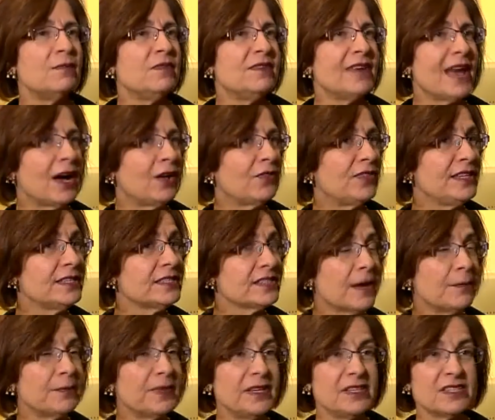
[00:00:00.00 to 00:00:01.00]
Now, these
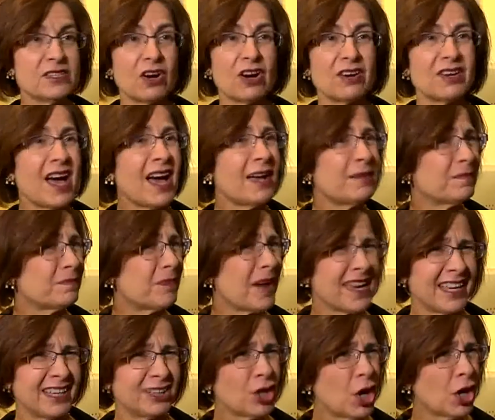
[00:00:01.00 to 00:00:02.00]
companies are not,
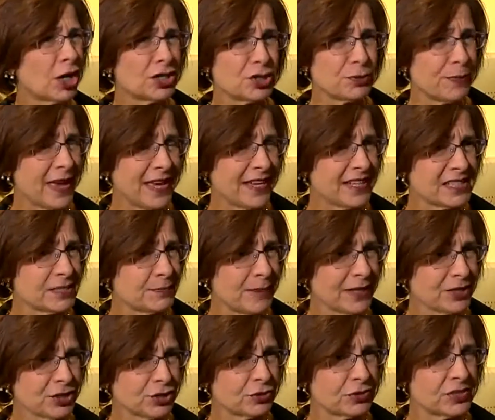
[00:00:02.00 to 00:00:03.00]
by and large, paying
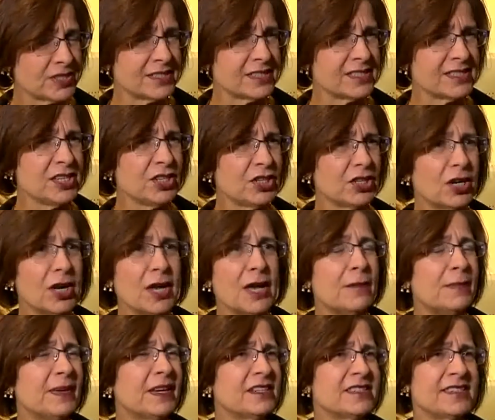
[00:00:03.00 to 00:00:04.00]
specials this year
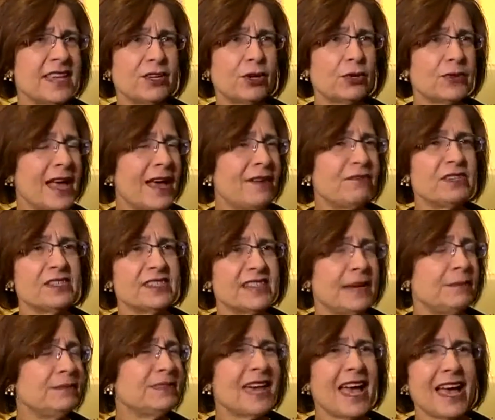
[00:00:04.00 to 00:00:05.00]
because they don't have the
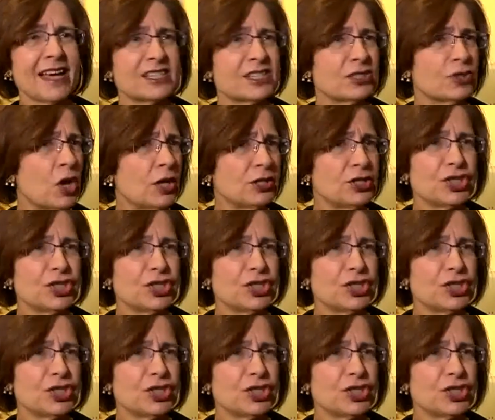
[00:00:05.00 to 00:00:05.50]
same tax law